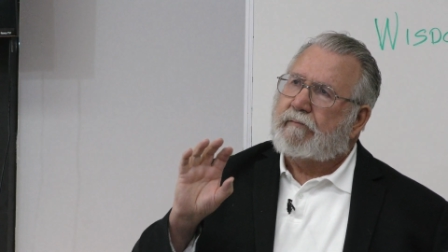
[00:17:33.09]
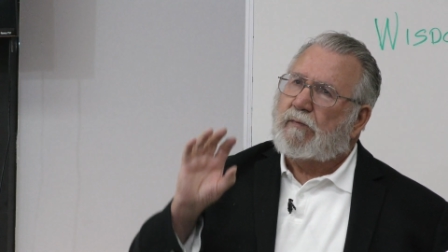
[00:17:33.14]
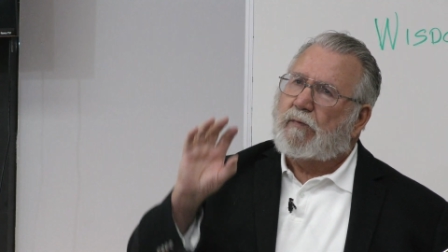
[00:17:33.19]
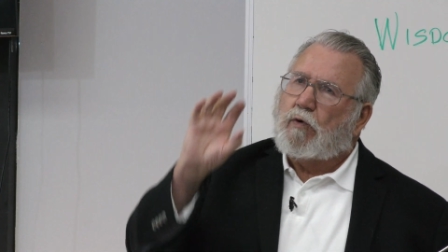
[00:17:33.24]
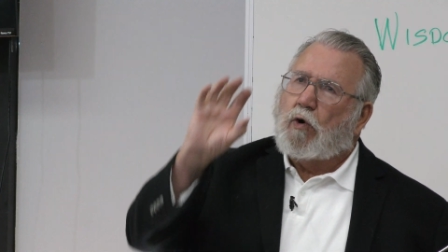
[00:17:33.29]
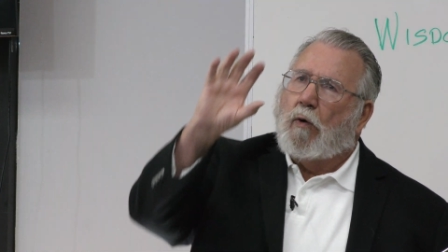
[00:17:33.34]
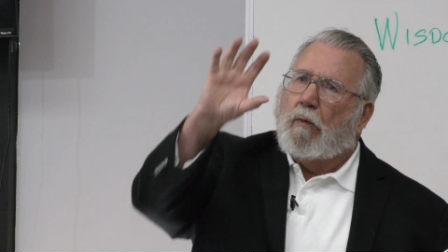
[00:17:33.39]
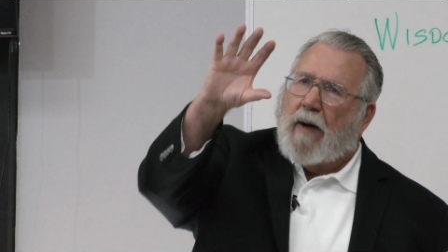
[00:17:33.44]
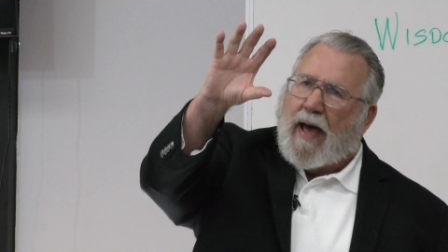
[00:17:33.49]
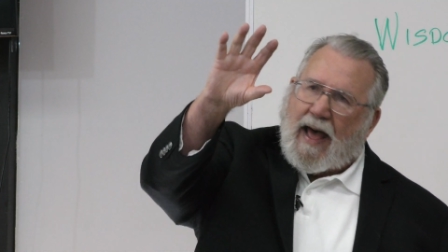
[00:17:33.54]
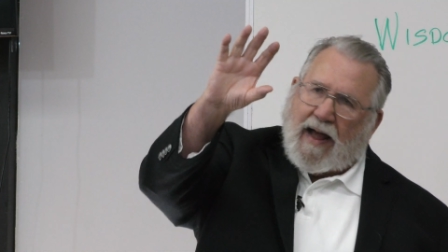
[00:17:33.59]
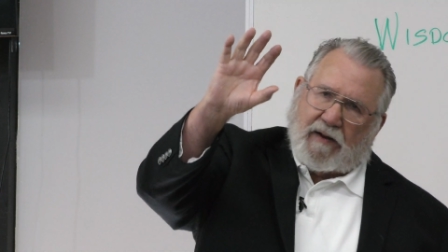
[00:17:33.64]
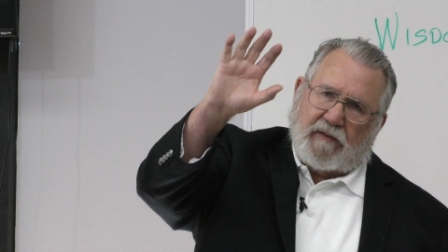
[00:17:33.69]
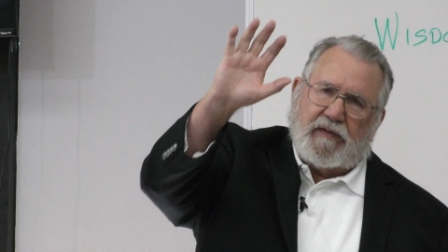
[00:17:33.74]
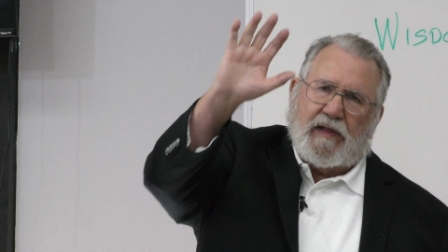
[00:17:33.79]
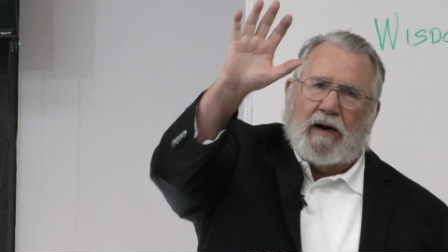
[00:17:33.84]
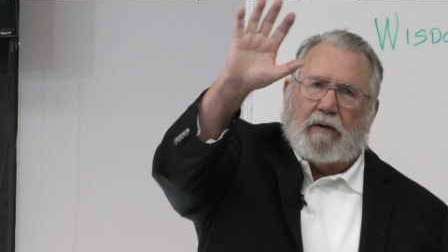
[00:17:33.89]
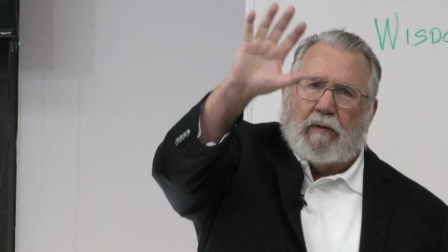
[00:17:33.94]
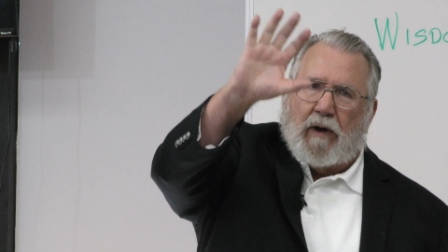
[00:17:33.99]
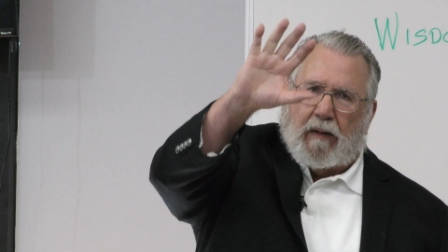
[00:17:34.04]
go back,
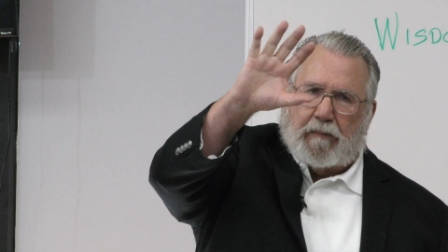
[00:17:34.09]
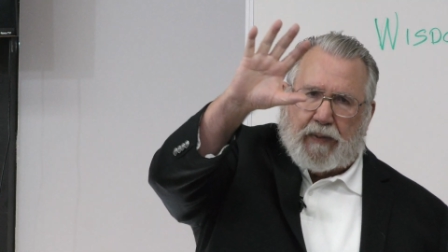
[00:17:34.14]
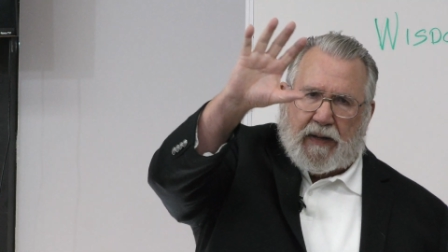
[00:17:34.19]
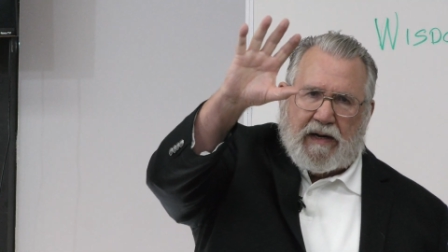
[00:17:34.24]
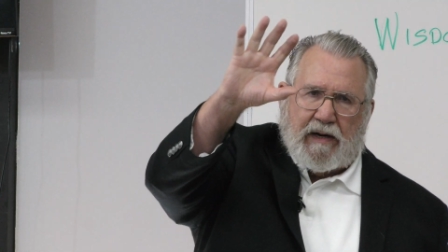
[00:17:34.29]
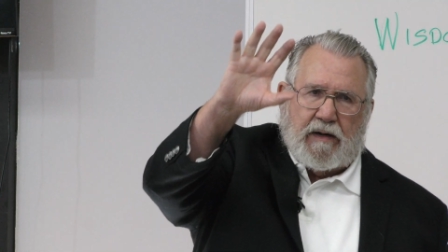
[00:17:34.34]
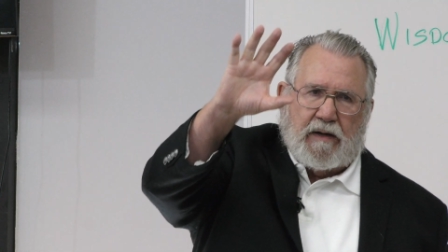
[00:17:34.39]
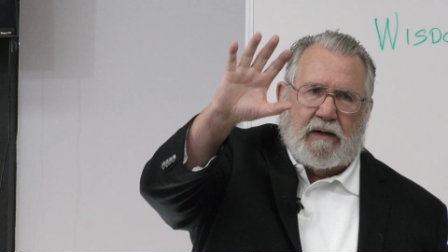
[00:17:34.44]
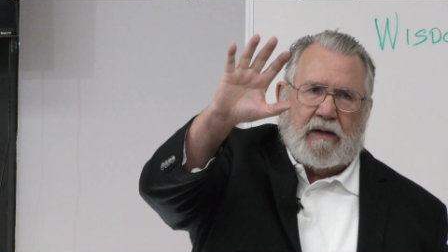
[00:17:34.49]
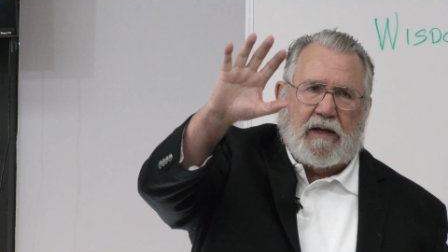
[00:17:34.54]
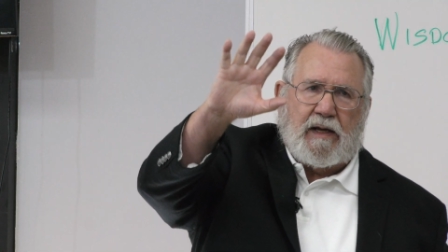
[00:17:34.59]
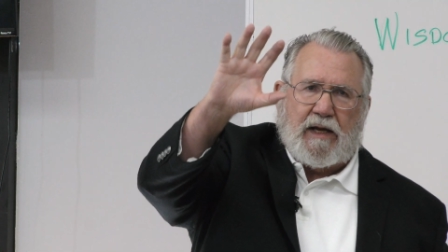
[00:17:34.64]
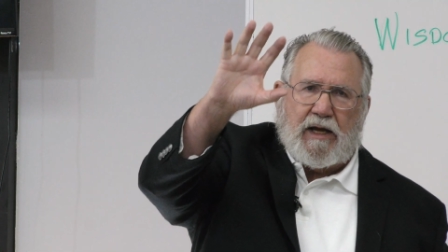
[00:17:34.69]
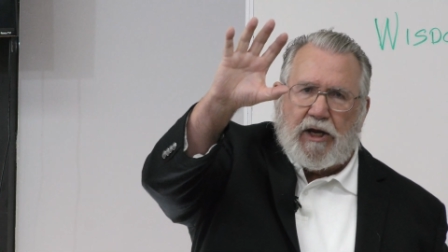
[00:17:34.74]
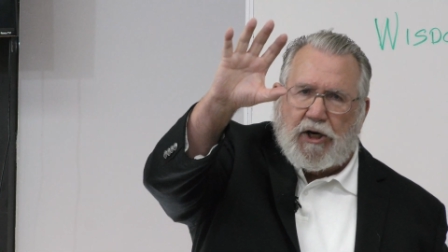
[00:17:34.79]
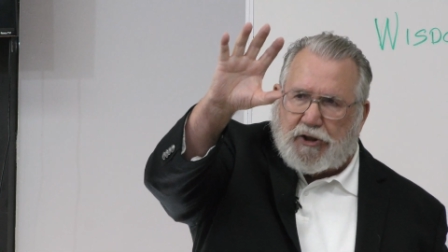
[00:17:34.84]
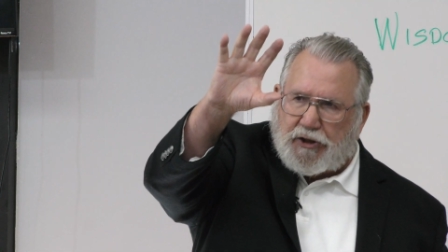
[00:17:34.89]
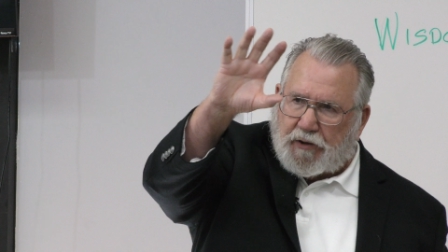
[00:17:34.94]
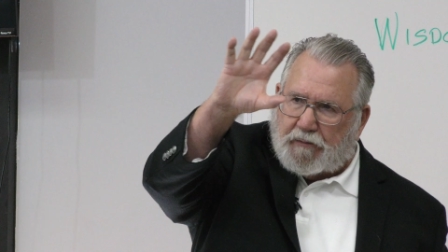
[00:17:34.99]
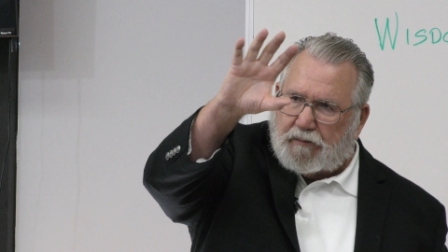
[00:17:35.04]
they're up in
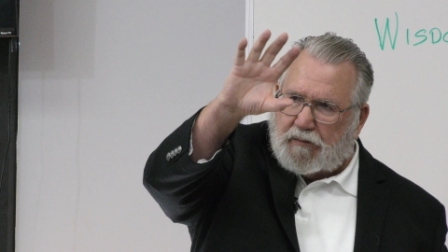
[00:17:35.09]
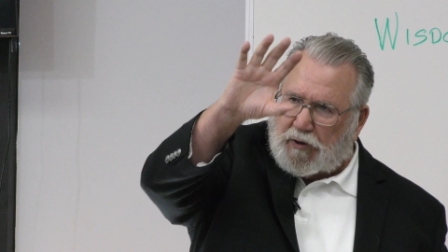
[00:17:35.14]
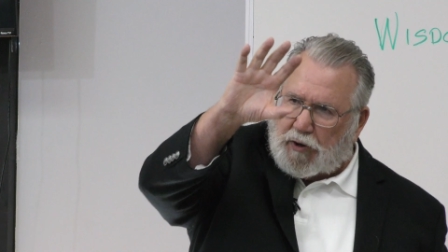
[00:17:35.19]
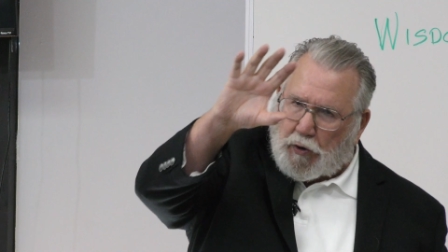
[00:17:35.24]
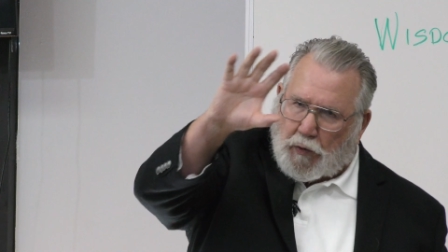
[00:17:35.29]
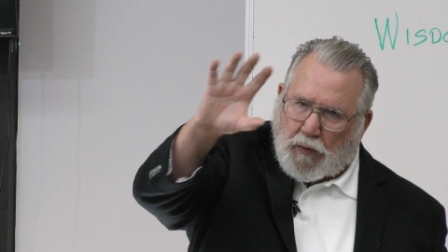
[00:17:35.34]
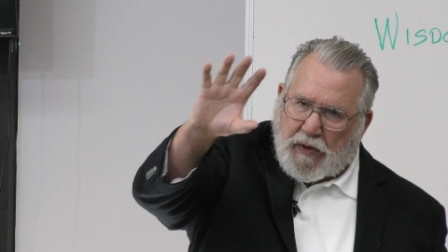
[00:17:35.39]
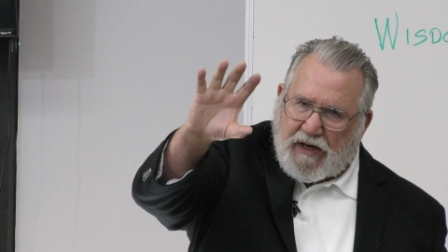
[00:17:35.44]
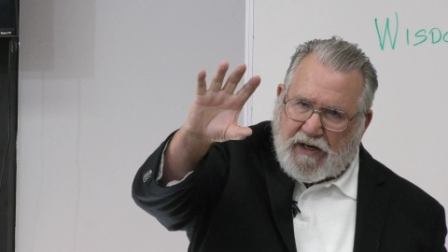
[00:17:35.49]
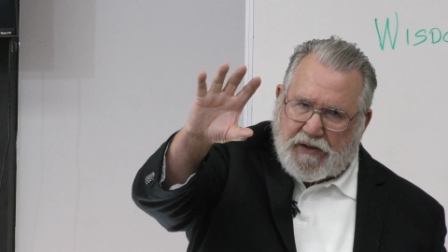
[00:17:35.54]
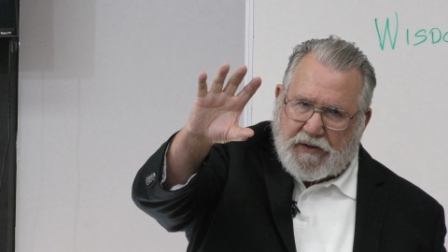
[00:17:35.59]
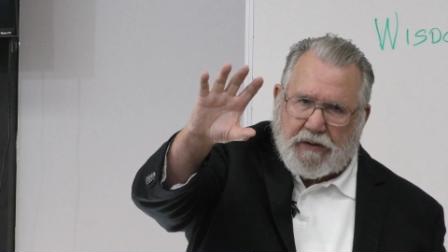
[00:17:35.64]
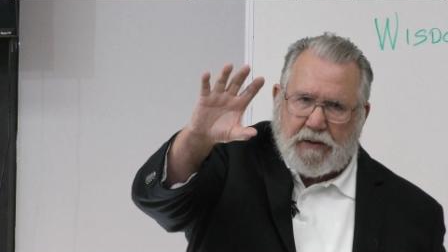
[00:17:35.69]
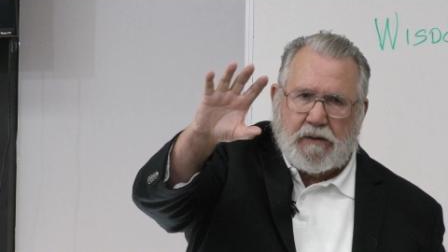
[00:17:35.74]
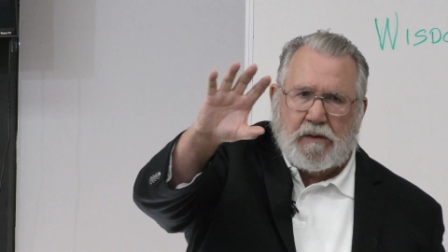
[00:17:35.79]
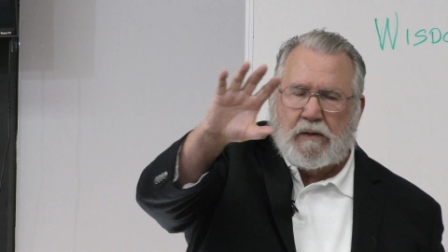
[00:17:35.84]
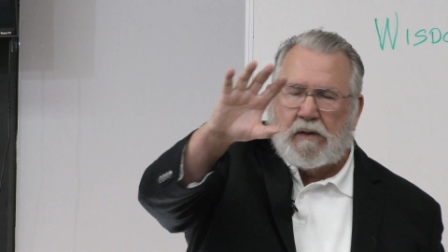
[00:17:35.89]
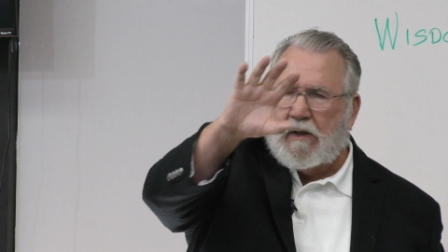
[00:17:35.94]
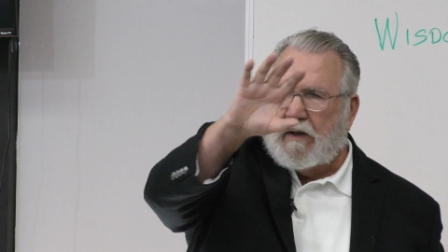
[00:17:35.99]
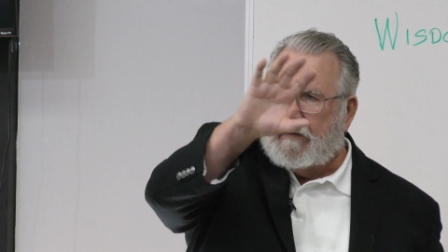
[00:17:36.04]
Egypt, Crete,
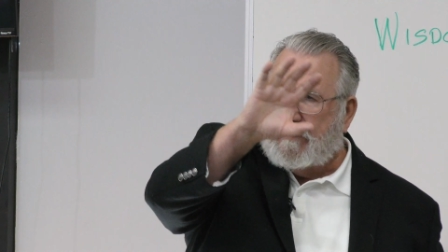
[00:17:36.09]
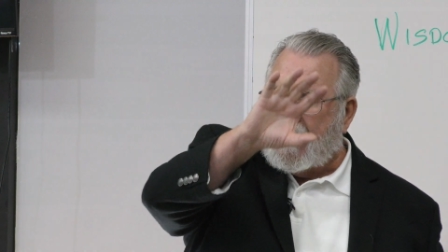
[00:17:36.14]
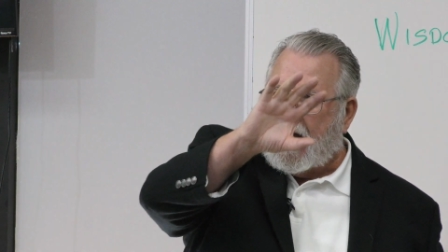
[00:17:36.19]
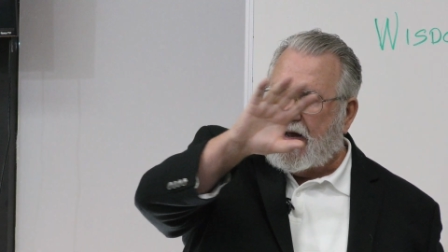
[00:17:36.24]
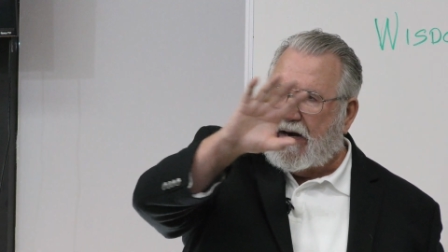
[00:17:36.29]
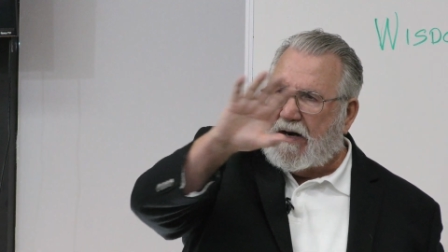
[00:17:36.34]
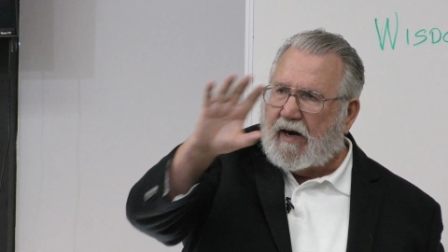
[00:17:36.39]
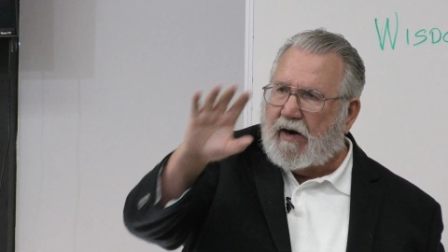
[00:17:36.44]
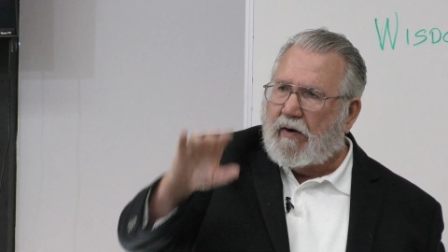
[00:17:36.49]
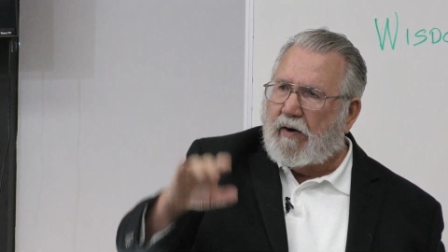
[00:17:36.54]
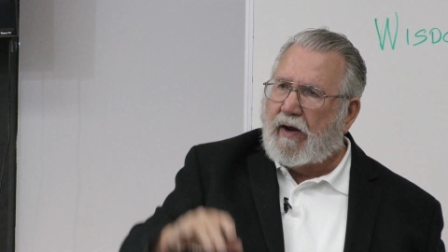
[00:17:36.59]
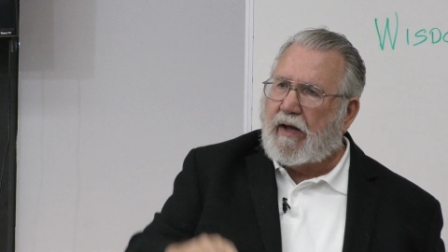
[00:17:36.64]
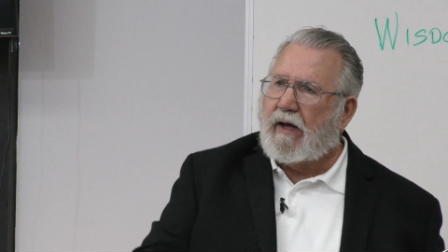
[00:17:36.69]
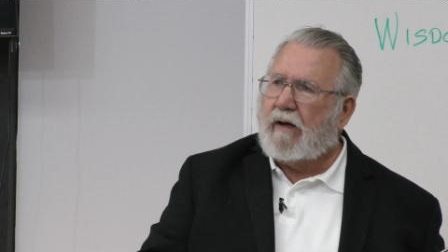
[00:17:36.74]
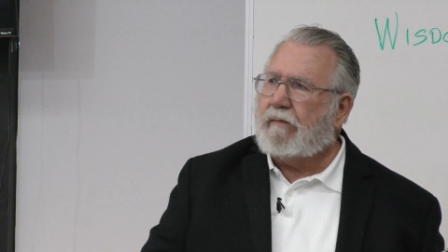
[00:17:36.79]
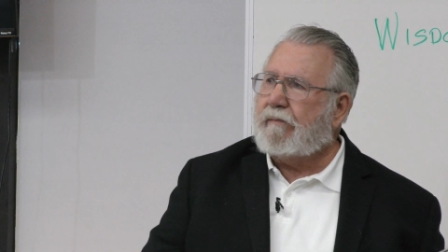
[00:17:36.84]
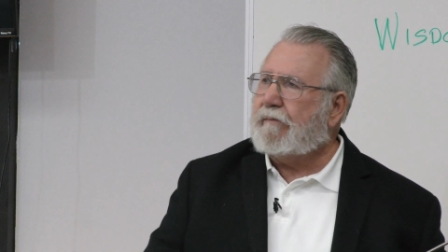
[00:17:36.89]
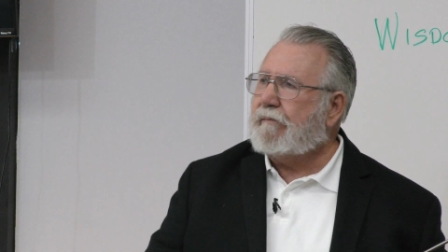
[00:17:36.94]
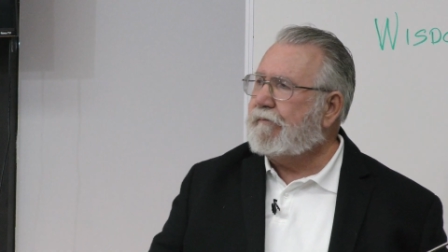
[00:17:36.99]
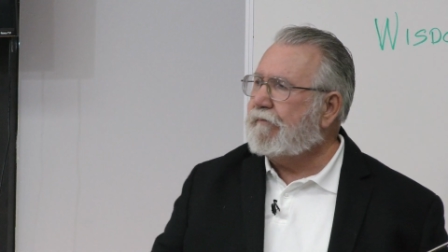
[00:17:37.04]
that
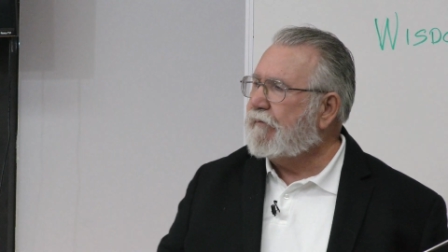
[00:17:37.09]
area.